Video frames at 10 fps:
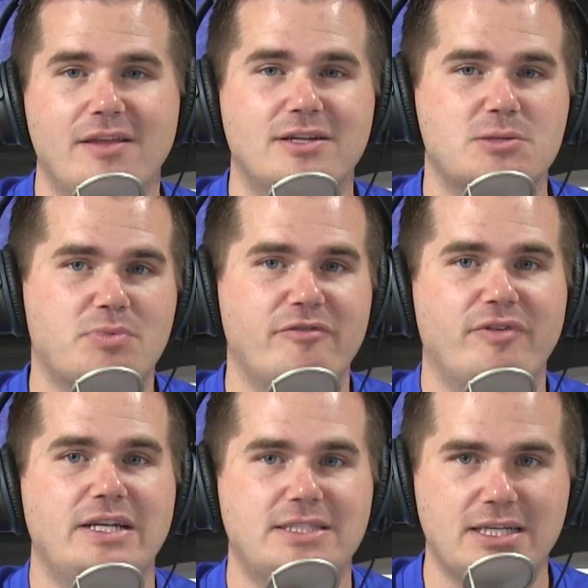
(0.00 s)
that's
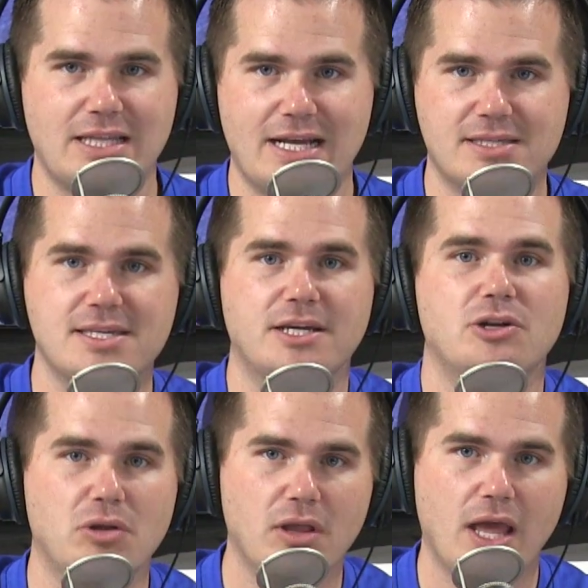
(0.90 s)
preventing that
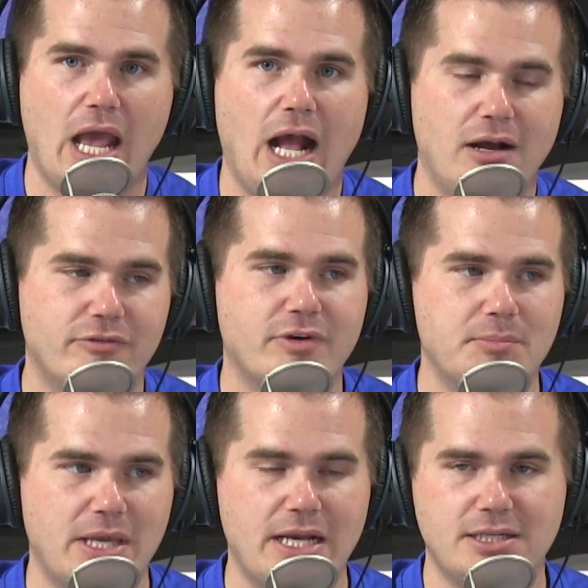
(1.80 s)
signal
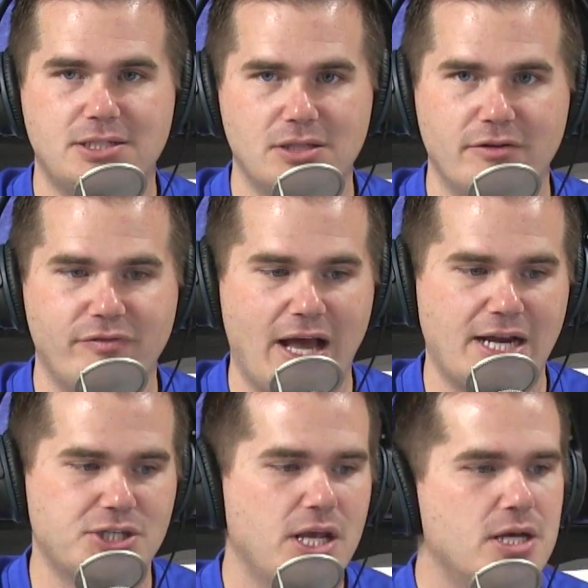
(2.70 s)
from getting to the
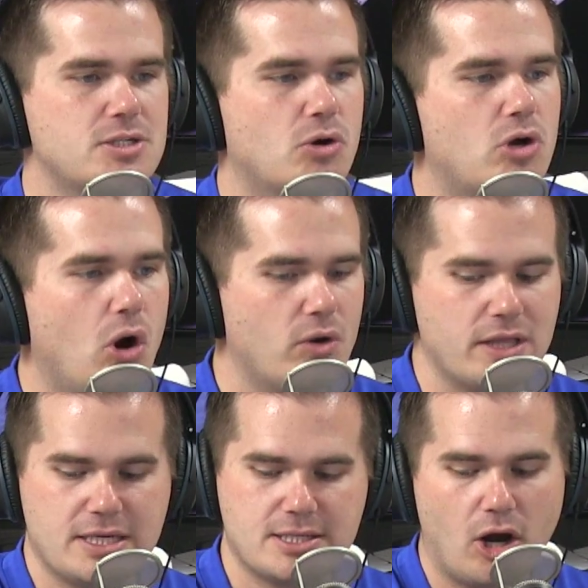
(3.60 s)
flash. So go to
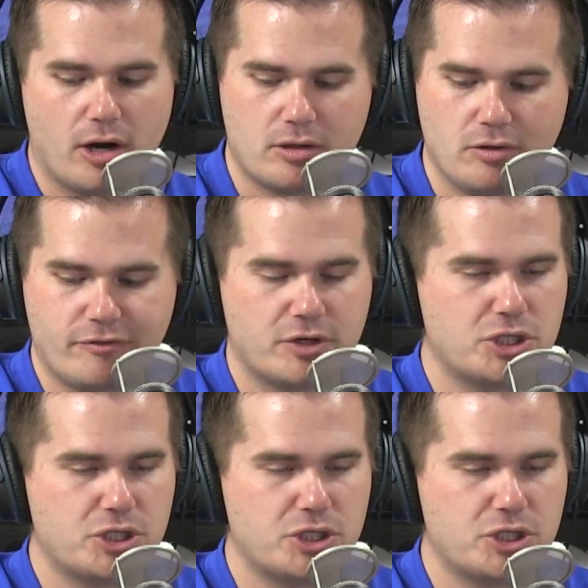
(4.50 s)
this article for